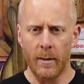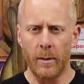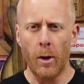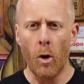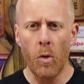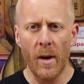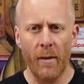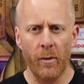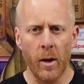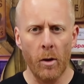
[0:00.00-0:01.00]
No one
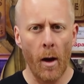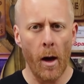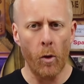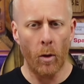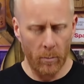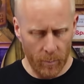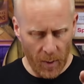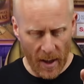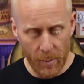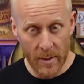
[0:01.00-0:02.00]
ever knew who.
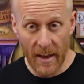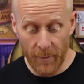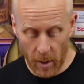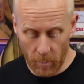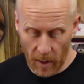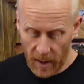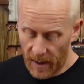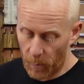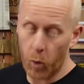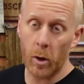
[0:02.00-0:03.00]
But he was leaving them
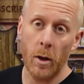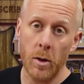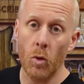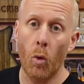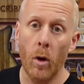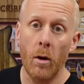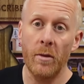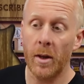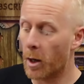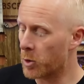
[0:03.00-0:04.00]
in woodlands all over
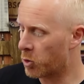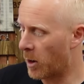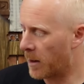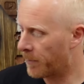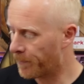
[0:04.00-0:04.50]
the country.